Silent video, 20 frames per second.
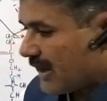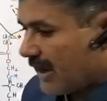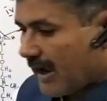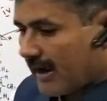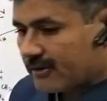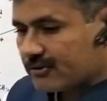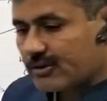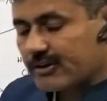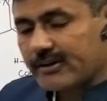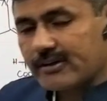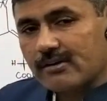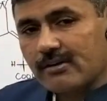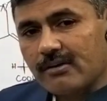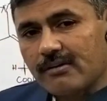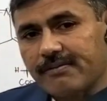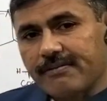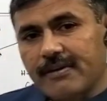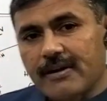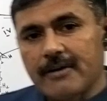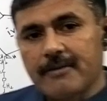Actually,
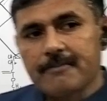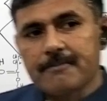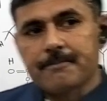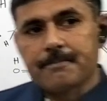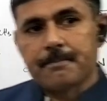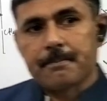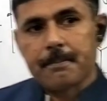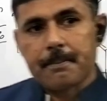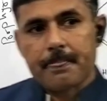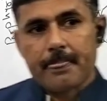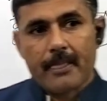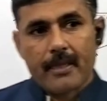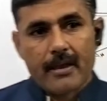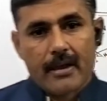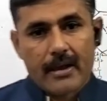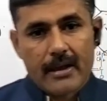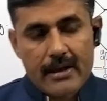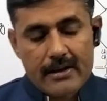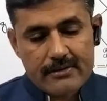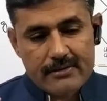chlorophyll
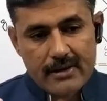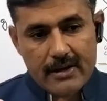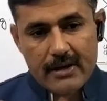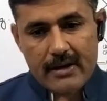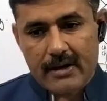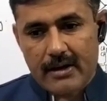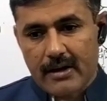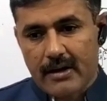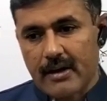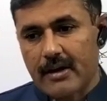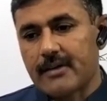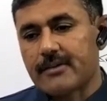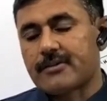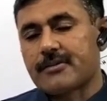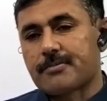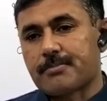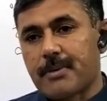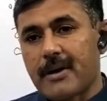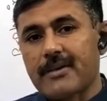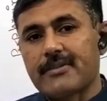
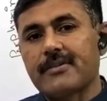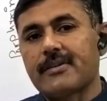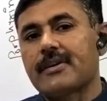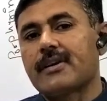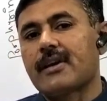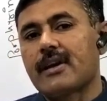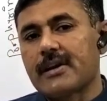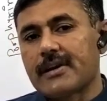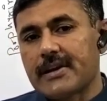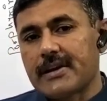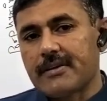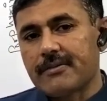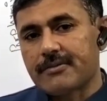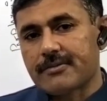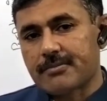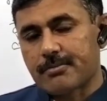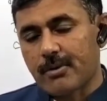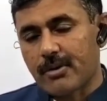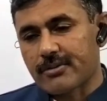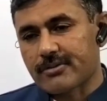is present in the
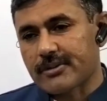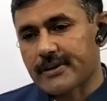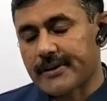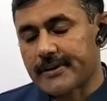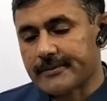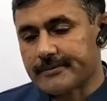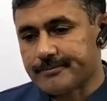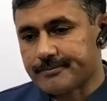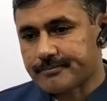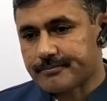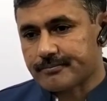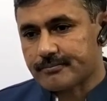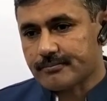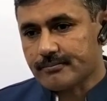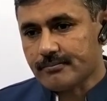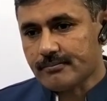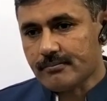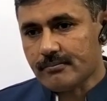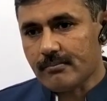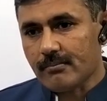leaves mostly,
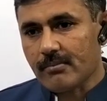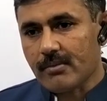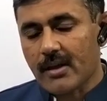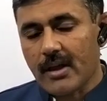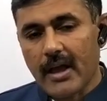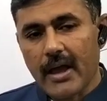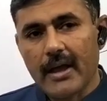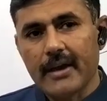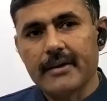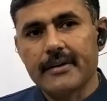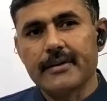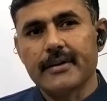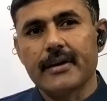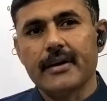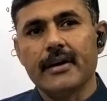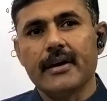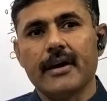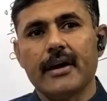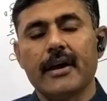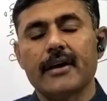and
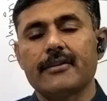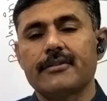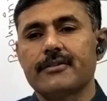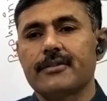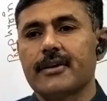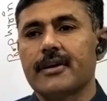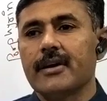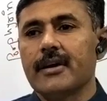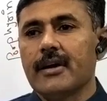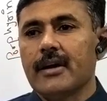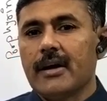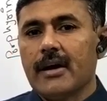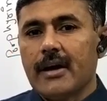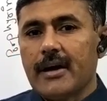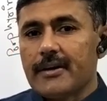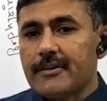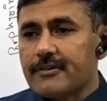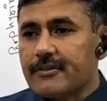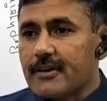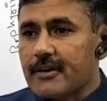
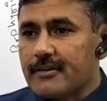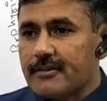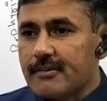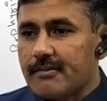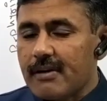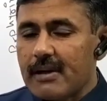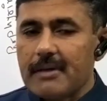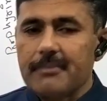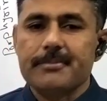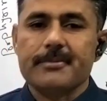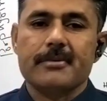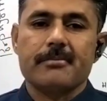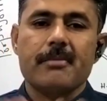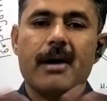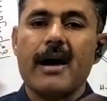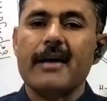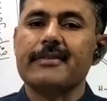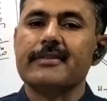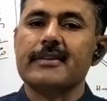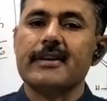it develops a
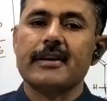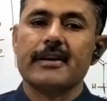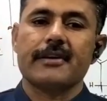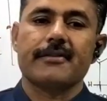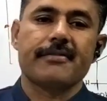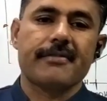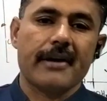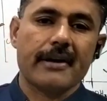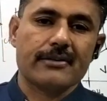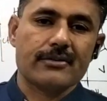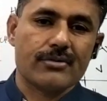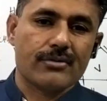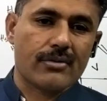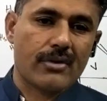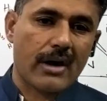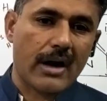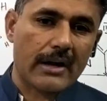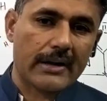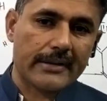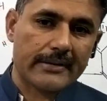masking effect over
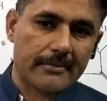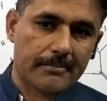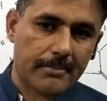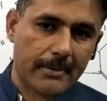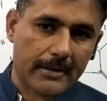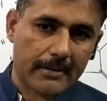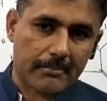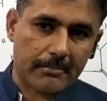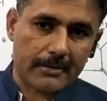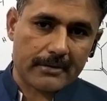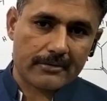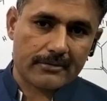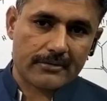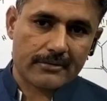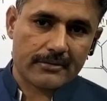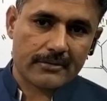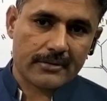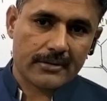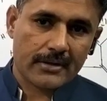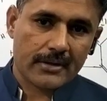all other
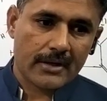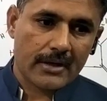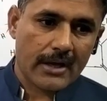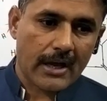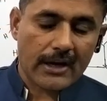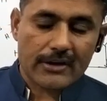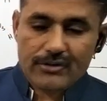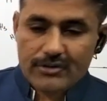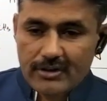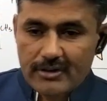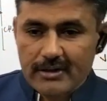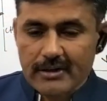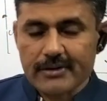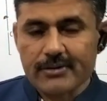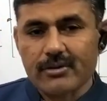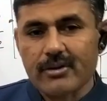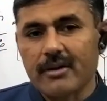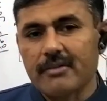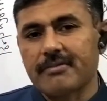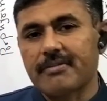pigments. And generally,
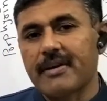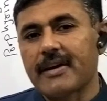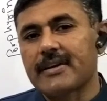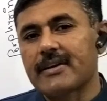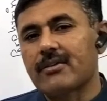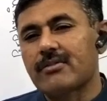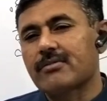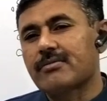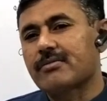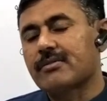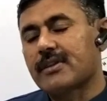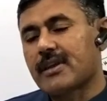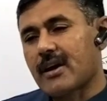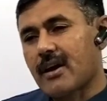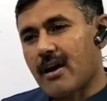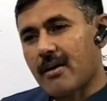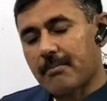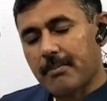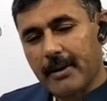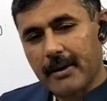you can find out there
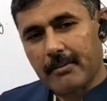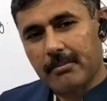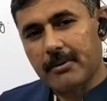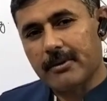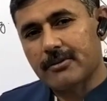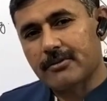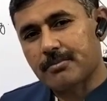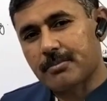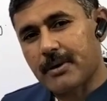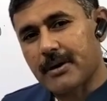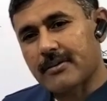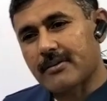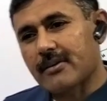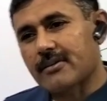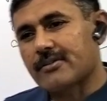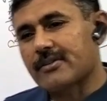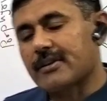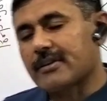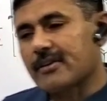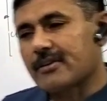are pigments
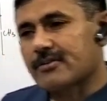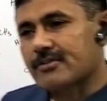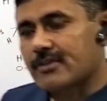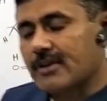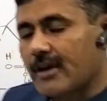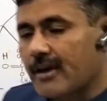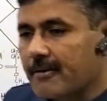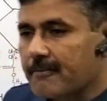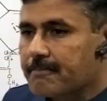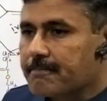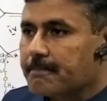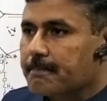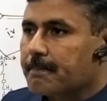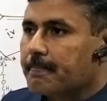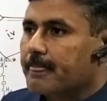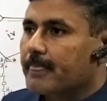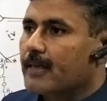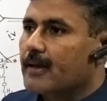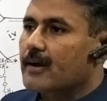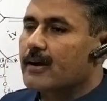present such as
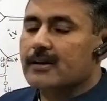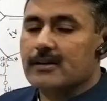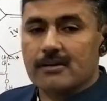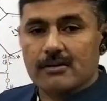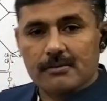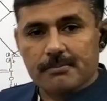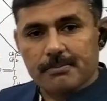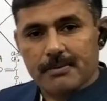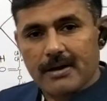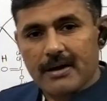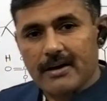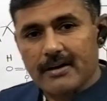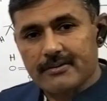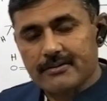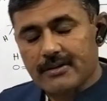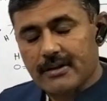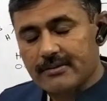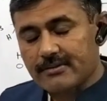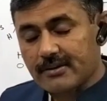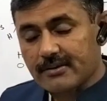
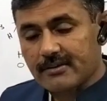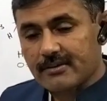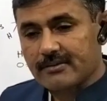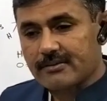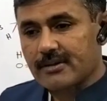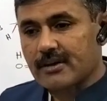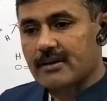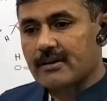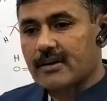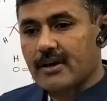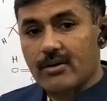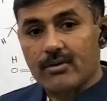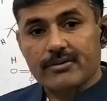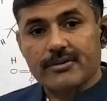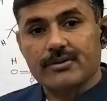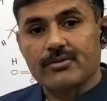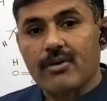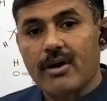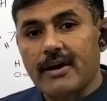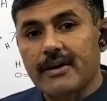chloroplasts, such as
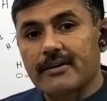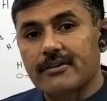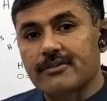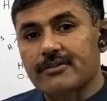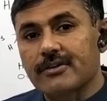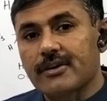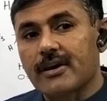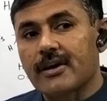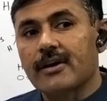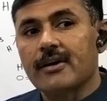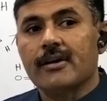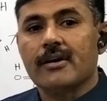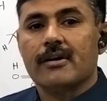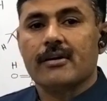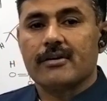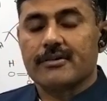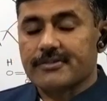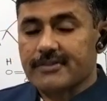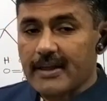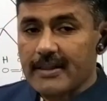carotenoids,
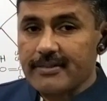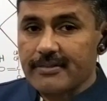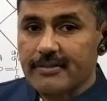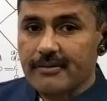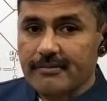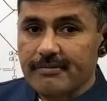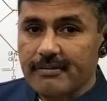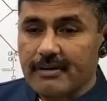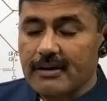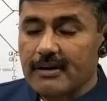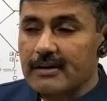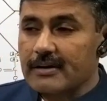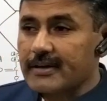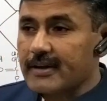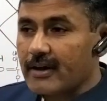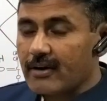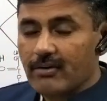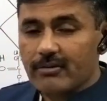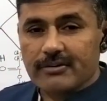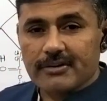xanthophyll,
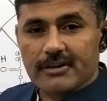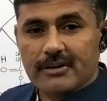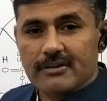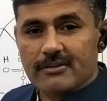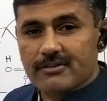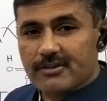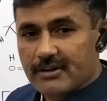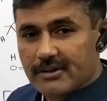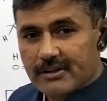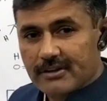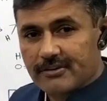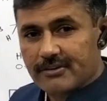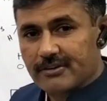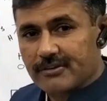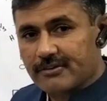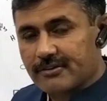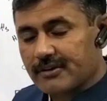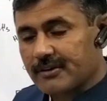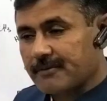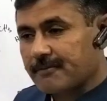carotenes, and
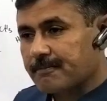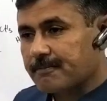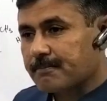etc.